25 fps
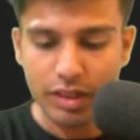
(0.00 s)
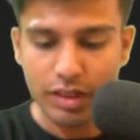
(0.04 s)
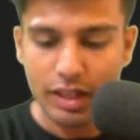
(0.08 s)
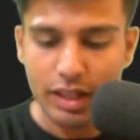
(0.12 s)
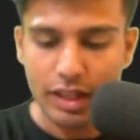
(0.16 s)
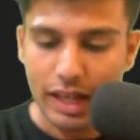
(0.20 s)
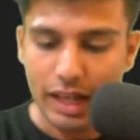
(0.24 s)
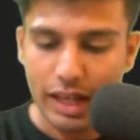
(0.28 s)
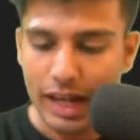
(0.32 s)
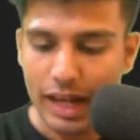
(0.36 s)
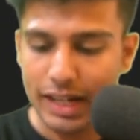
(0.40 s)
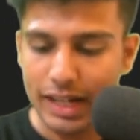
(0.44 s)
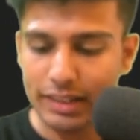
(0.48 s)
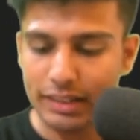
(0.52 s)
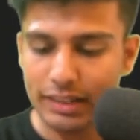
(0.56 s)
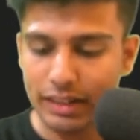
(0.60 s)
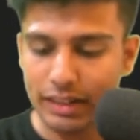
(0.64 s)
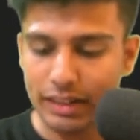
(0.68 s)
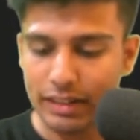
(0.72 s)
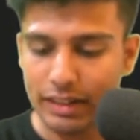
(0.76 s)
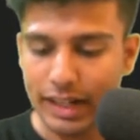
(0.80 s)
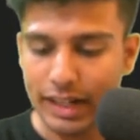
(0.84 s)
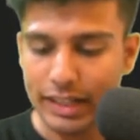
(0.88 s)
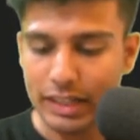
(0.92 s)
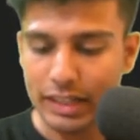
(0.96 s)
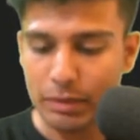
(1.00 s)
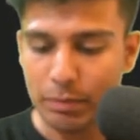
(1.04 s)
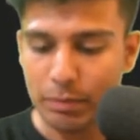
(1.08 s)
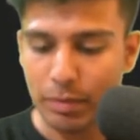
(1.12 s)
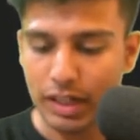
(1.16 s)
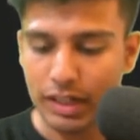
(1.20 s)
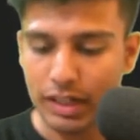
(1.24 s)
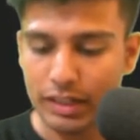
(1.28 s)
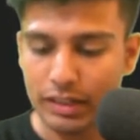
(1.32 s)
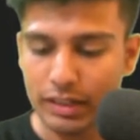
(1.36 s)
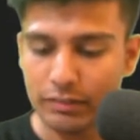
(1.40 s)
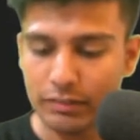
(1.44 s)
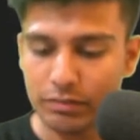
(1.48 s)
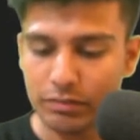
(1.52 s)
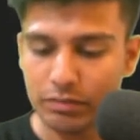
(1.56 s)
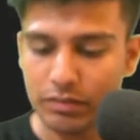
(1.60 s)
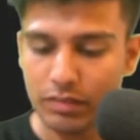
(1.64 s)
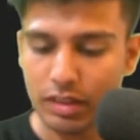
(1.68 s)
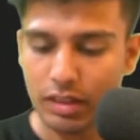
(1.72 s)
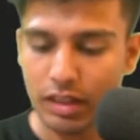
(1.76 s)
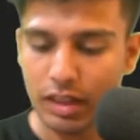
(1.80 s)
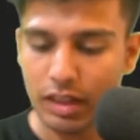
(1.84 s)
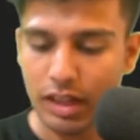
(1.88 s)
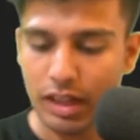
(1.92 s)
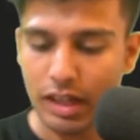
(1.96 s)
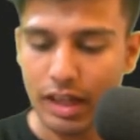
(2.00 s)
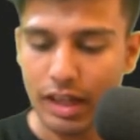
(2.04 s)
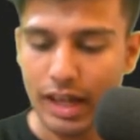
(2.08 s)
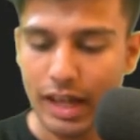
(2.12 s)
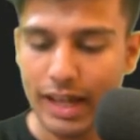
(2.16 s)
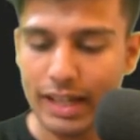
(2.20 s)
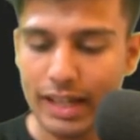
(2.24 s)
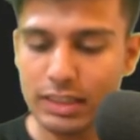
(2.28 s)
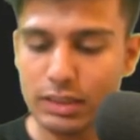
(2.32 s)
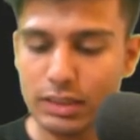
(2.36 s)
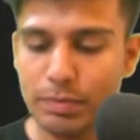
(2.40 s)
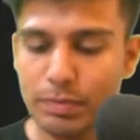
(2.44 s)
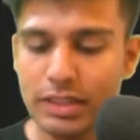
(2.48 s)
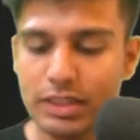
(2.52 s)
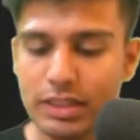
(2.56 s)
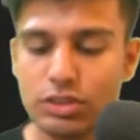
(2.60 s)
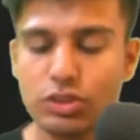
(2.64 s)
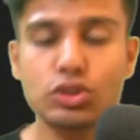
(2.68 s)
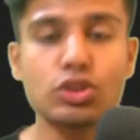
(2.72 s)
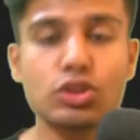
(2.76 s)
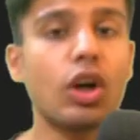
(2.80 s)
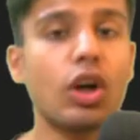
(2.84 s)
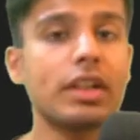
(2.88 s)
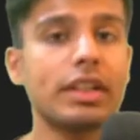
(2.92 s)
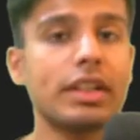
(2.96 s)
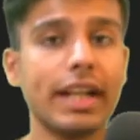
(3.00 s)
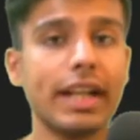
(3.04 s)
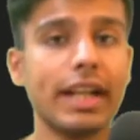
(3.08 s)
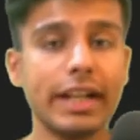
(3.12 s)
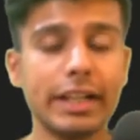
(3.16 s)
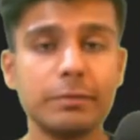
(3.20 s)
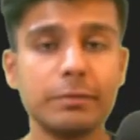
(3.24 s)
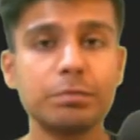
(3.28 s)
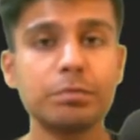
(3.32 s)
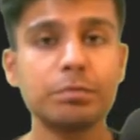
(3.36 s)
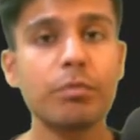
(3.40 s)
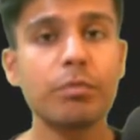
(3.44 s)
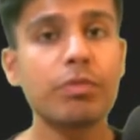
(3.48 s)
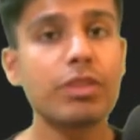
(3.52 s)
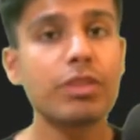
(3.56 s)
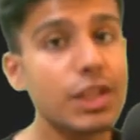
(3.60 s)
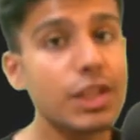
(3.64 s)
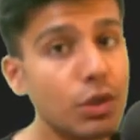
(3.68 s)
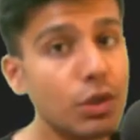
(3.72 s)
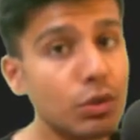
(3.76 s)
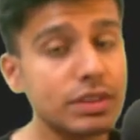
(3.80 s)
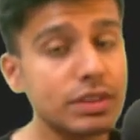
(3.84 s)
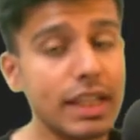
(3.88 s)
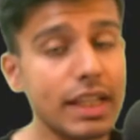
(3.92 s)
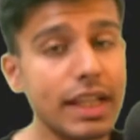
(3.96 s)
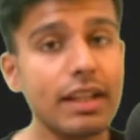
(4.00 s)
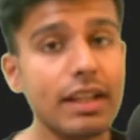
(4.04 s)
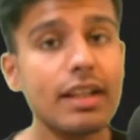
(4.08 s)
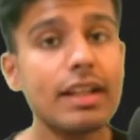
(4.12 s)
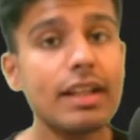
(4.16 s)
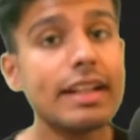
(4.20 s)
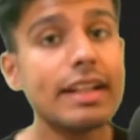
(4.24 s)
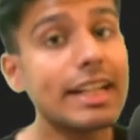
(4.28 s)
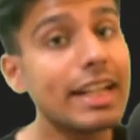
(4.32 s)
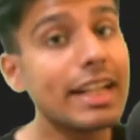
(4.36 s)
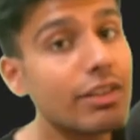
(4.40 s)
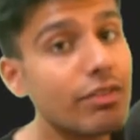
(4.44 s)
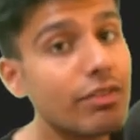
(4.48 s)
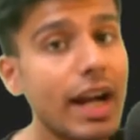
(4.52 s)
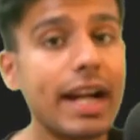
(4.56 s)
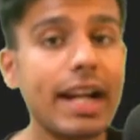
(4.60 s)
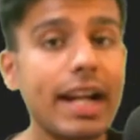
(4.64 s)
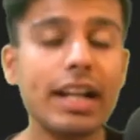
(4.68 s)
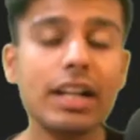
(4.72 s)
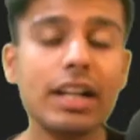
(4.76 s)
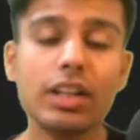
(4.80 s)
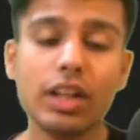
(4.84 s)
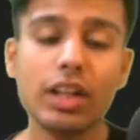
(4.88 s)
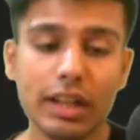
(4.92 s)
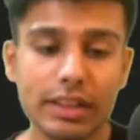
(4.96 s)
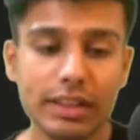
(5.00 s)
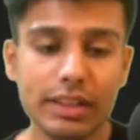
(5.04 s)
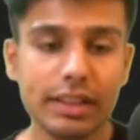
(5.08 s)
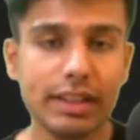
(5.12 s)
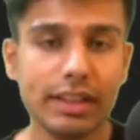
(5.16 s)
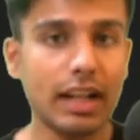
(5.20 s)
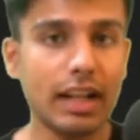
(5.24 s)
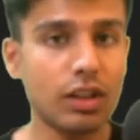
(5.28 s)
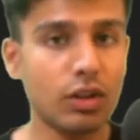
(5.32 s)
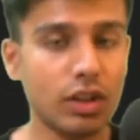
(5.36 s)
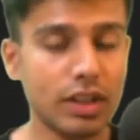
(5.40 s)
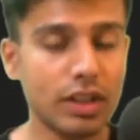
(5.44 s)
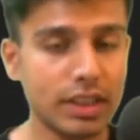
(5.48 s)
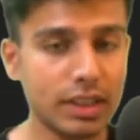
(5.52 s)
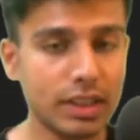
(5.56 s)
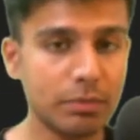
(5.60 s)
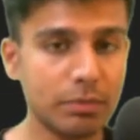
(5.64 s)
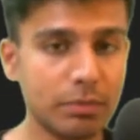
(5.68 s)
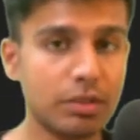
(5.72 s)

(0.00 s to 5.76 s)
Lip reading: and the right part has been sorted using divide and conquer algorithm. The